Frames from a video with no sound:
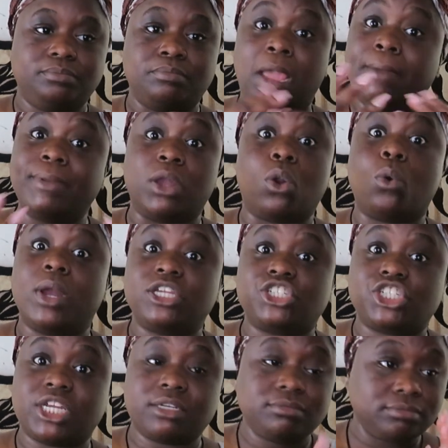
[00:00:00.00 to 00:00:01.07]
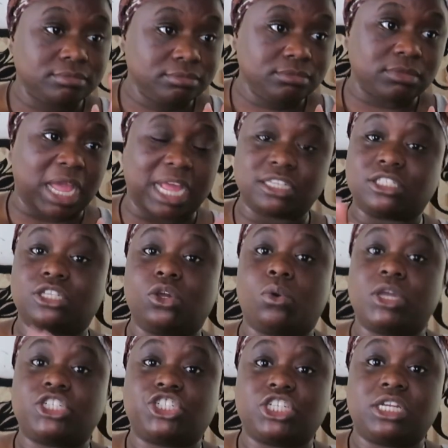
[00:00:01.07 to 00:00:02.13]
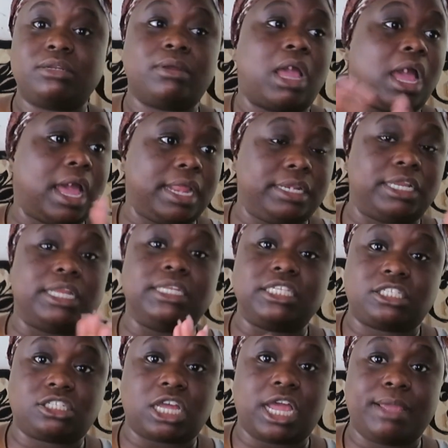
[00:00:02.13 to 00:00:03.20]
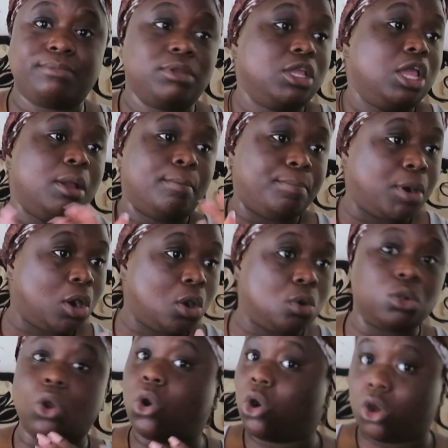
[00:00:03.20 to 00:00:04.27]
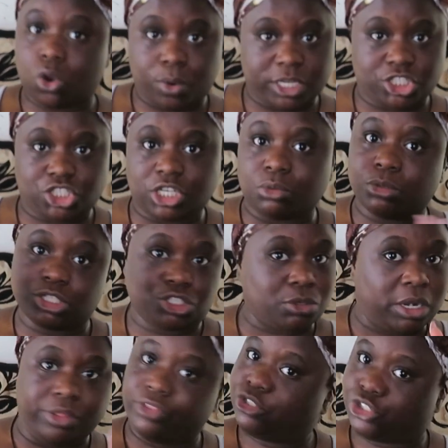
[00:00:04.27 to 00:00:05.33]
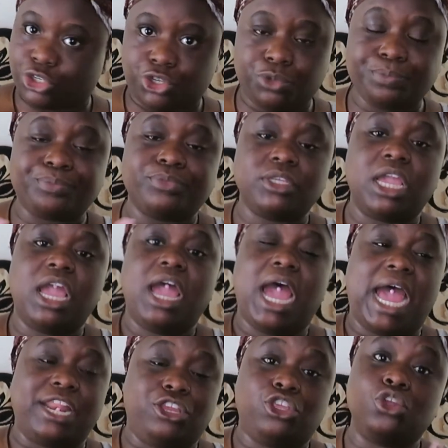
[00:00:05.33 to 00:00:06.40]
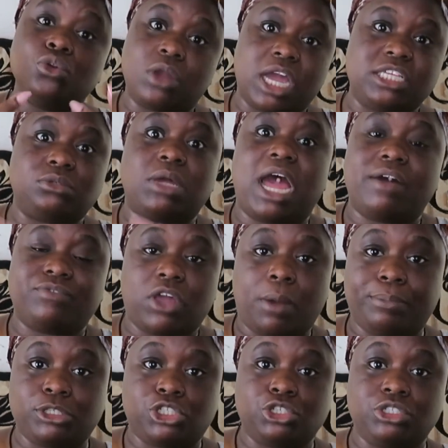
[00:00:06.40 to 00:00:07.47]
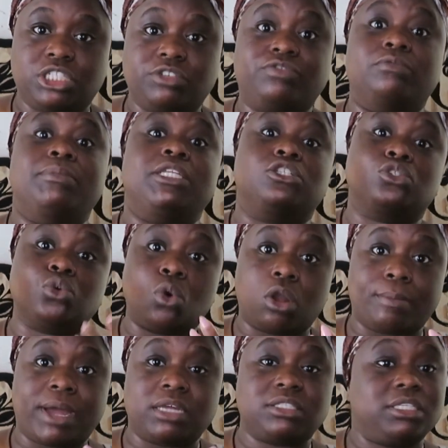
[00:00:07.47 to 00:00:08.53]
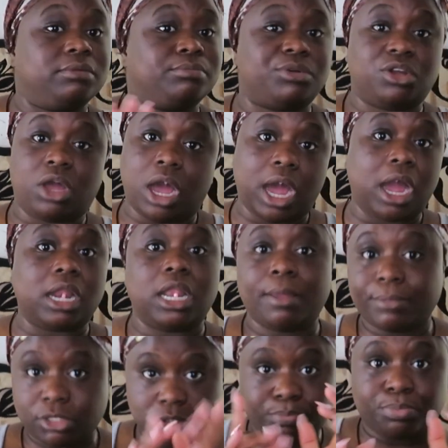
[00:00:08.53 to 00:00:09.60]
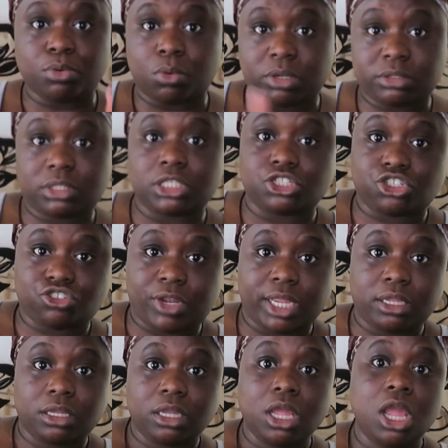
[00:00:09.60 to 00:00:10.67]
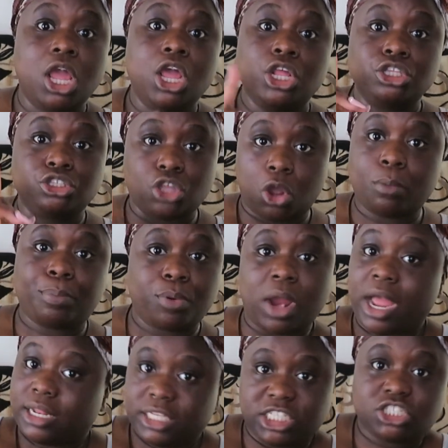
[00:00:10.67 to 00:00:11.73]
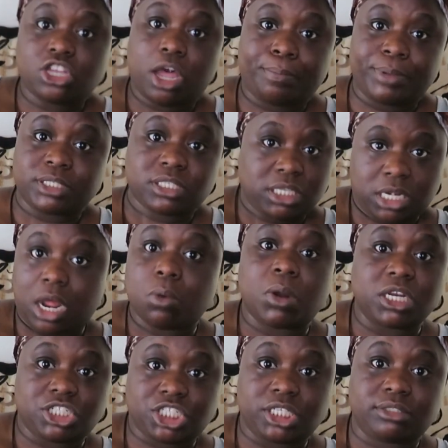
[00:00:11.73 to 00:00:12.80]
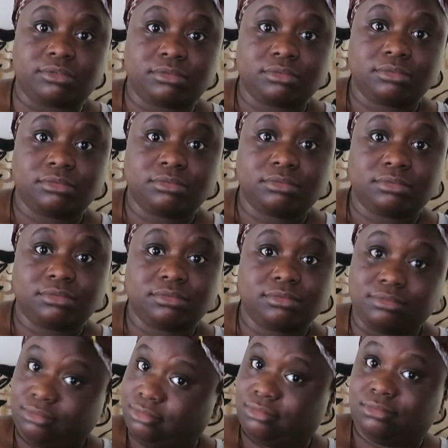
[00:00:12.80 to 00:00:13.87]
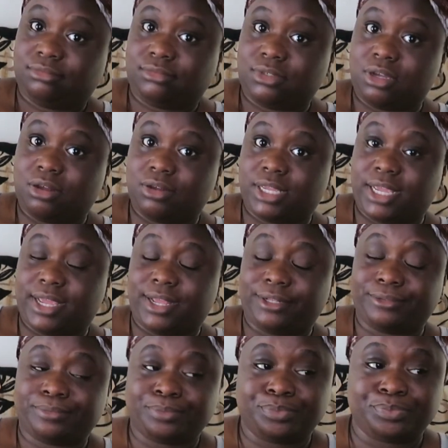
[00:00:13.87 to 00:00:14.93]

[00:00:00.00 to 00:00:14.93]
maybe a question, answer the question, and then this time poll or question, which one of the two. And you guys will have the opportunity for me to talk about it. Let me just put one thing straight. Don't put out these topics and you're not watching. Okay.